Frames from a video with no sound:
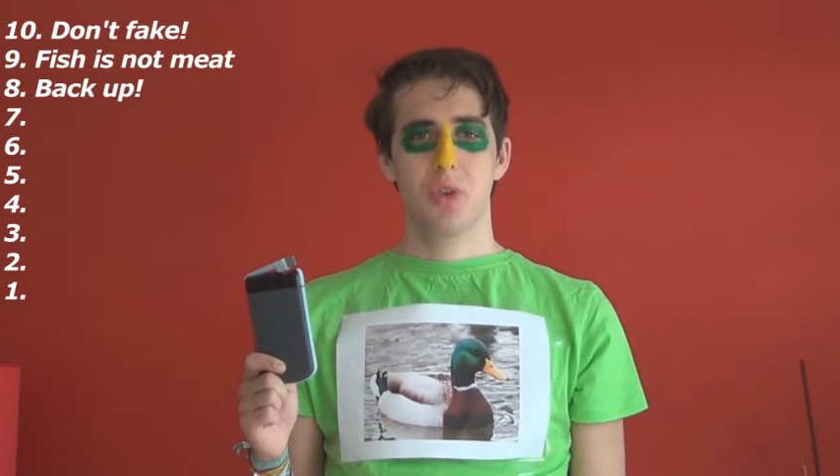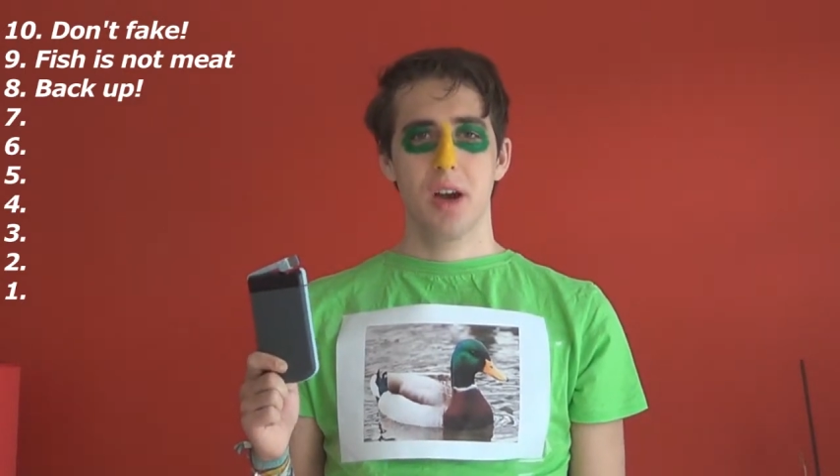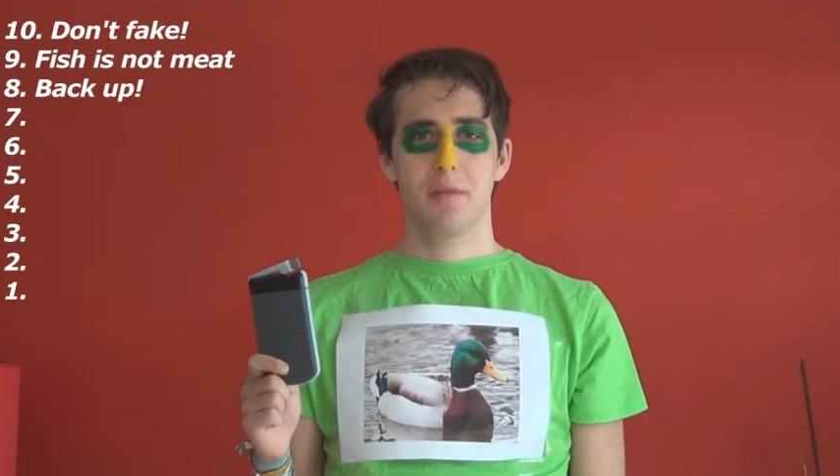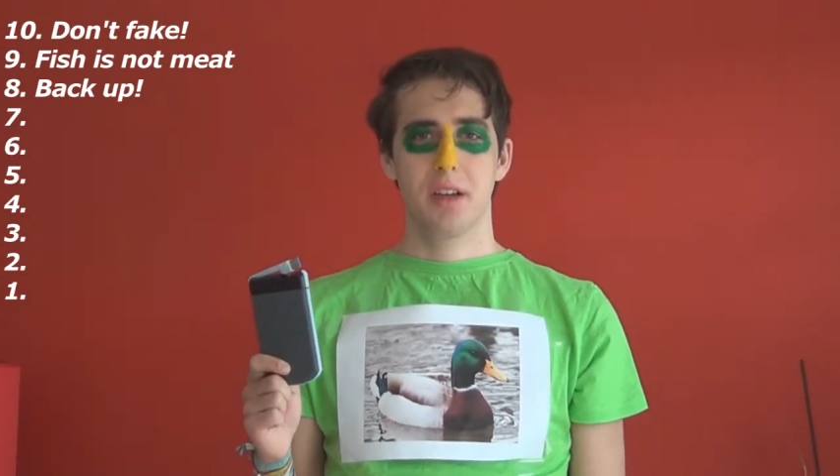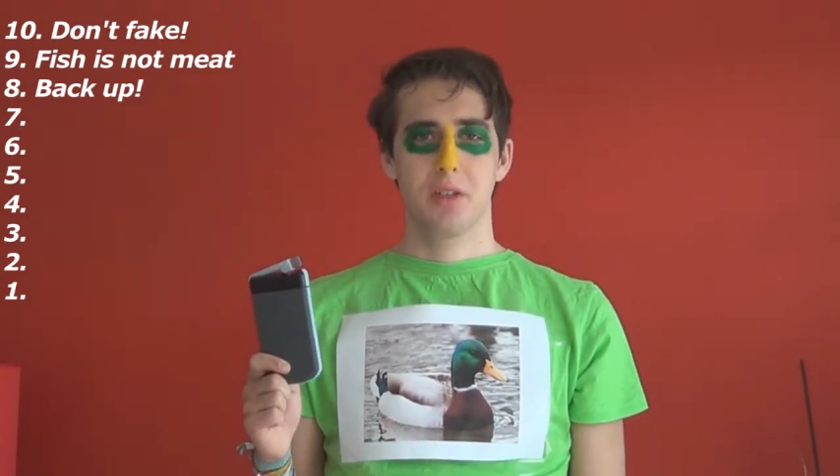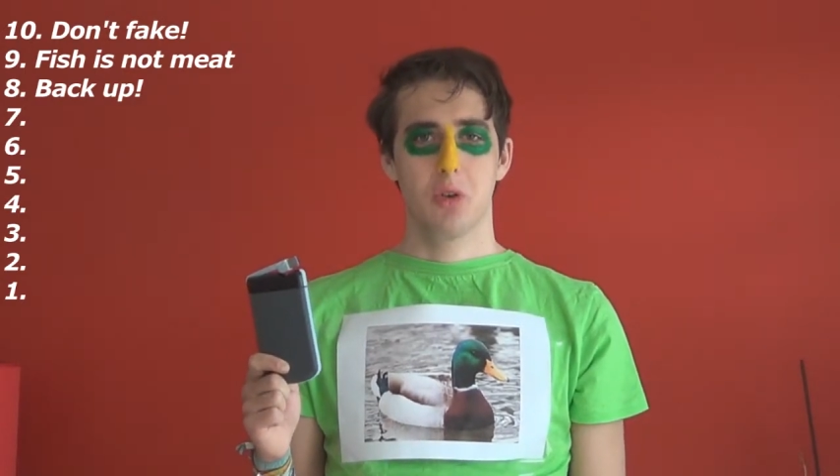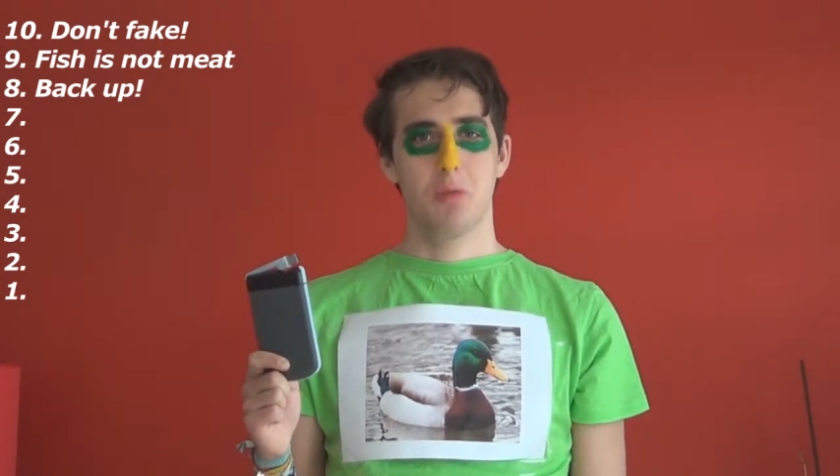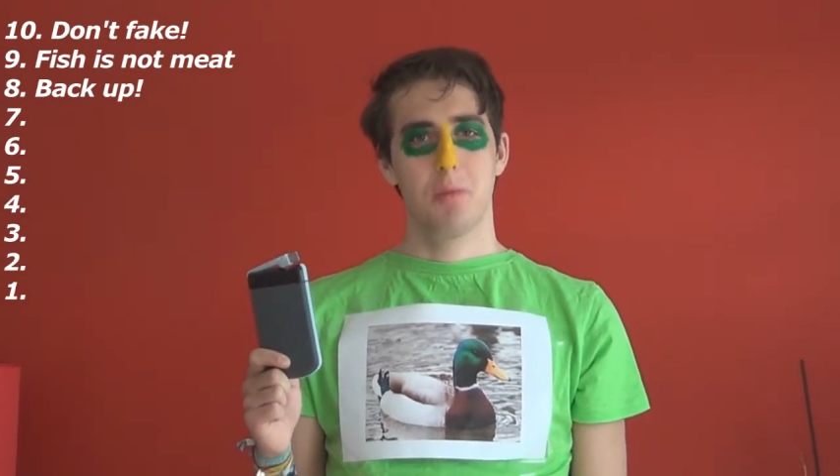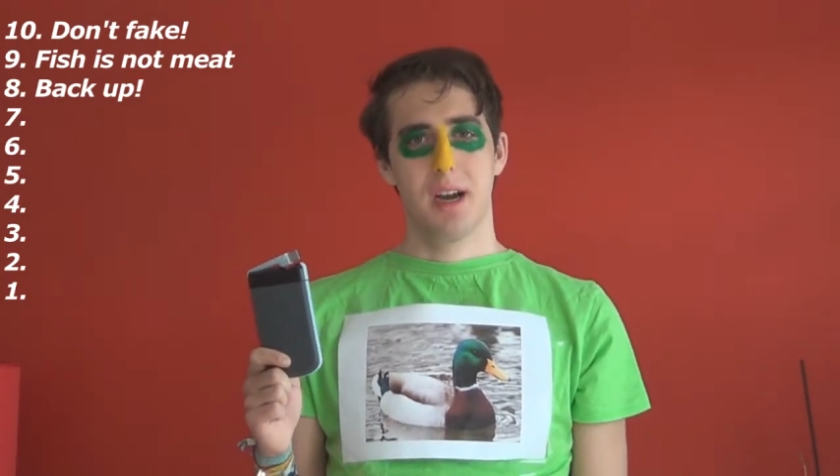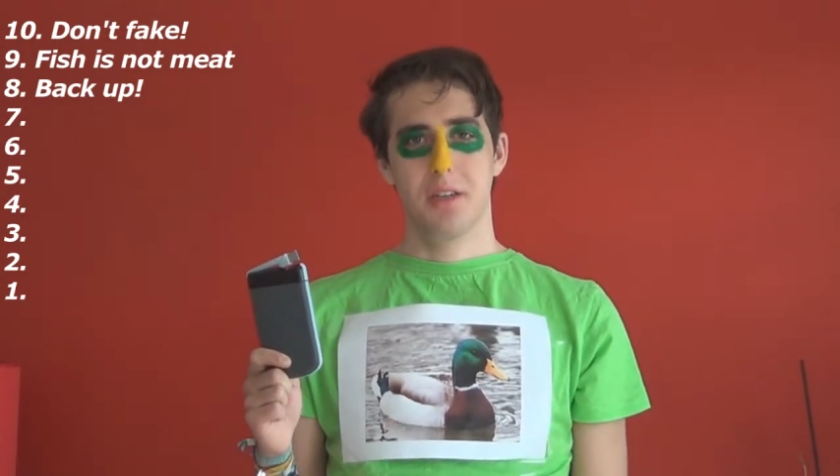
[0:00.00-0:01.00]
drive and
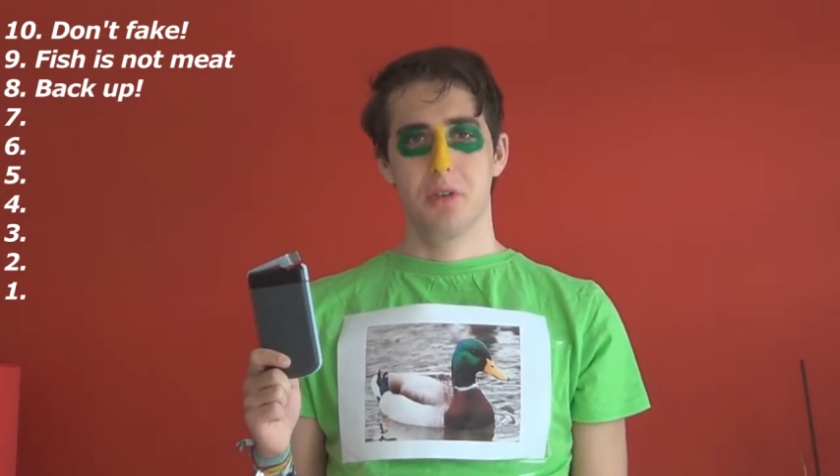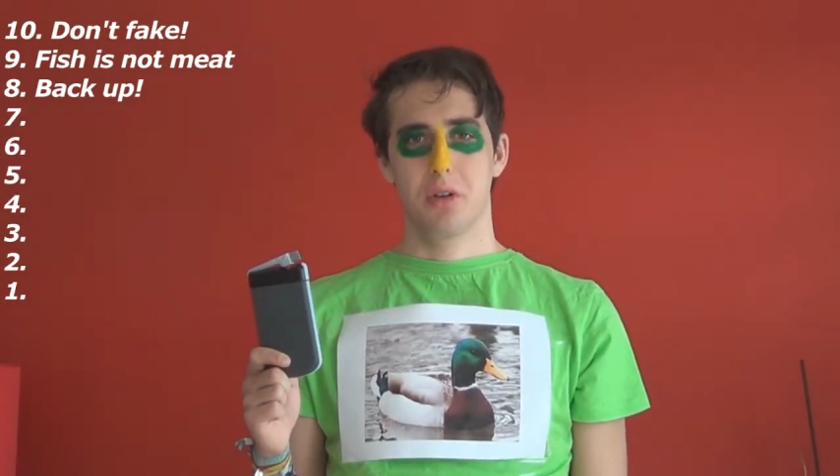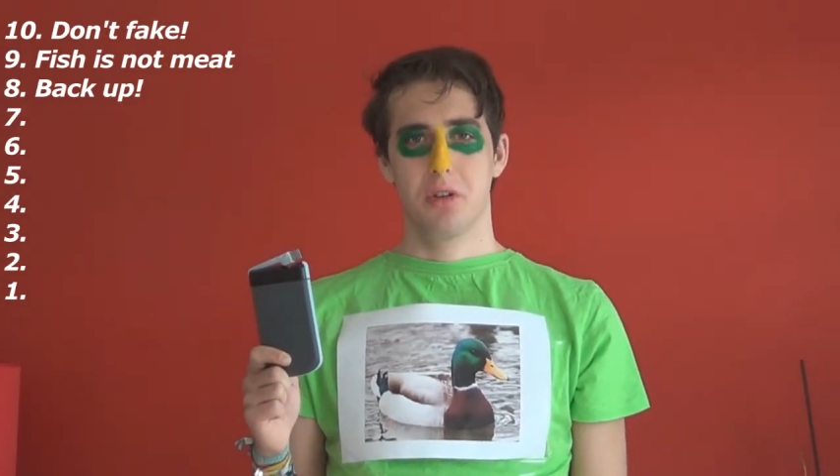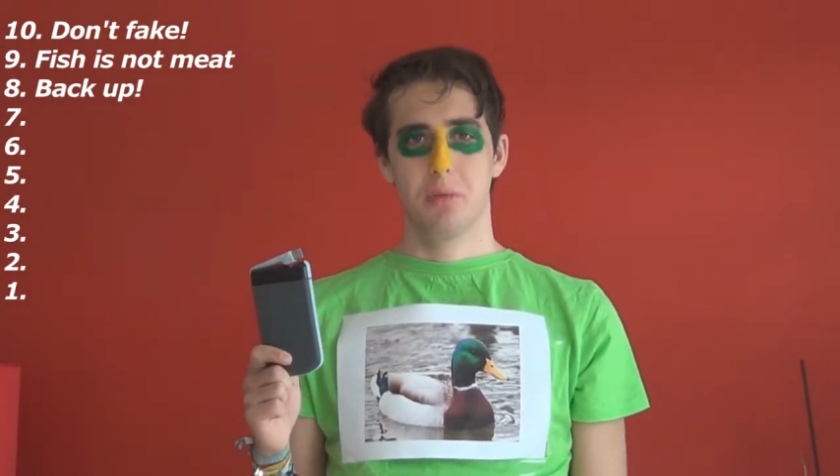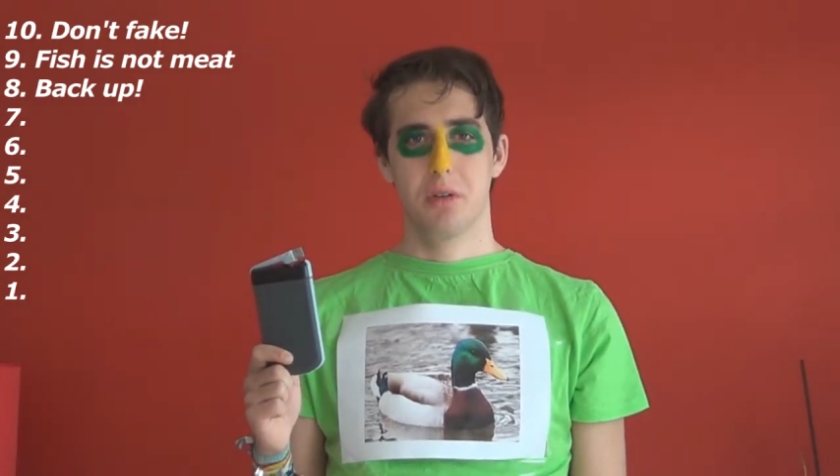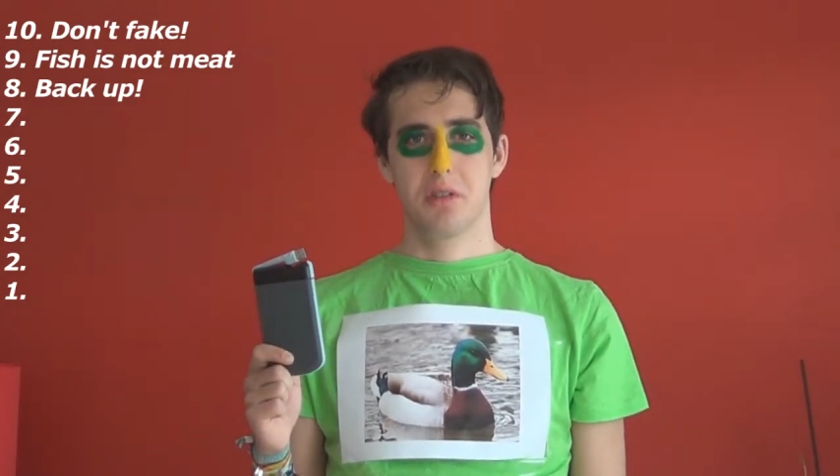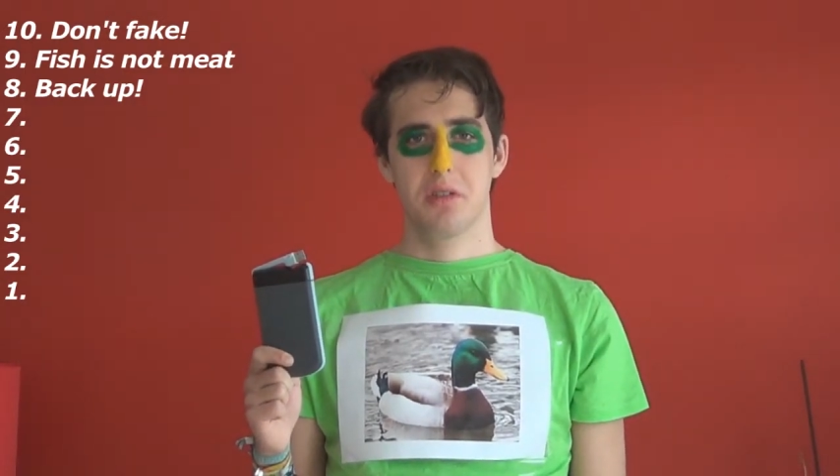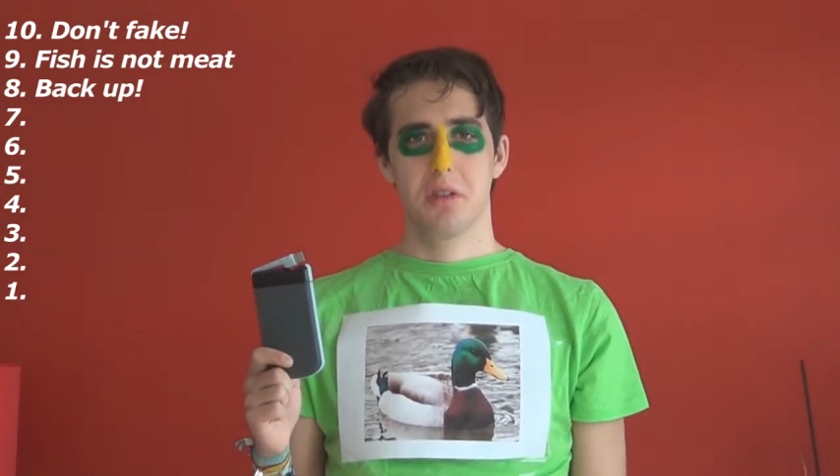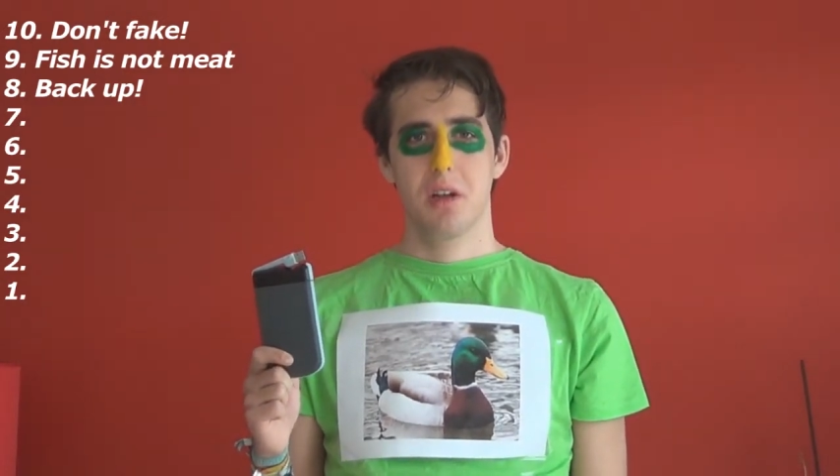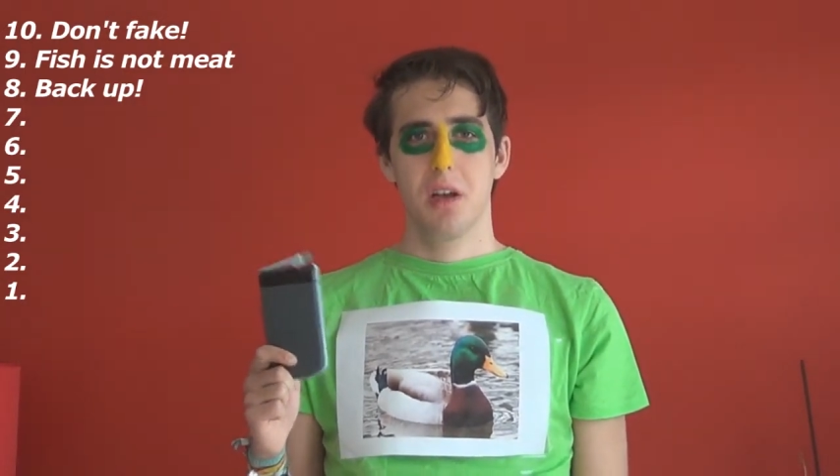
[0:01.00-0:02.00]
your My
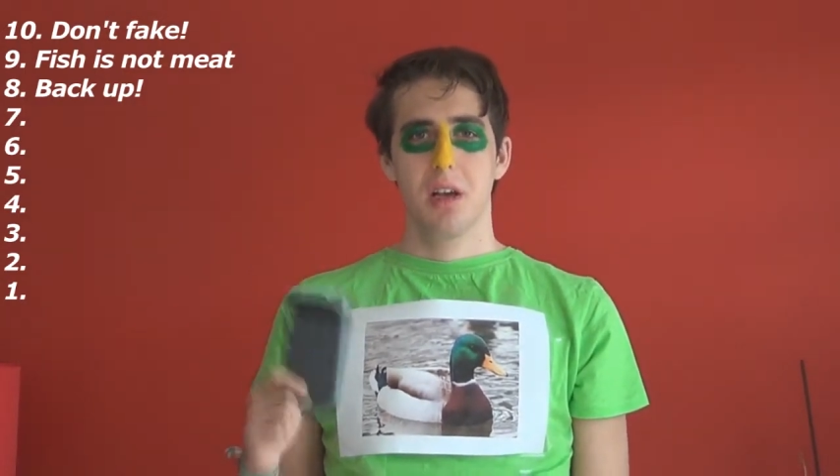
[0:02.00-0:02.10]
Documents.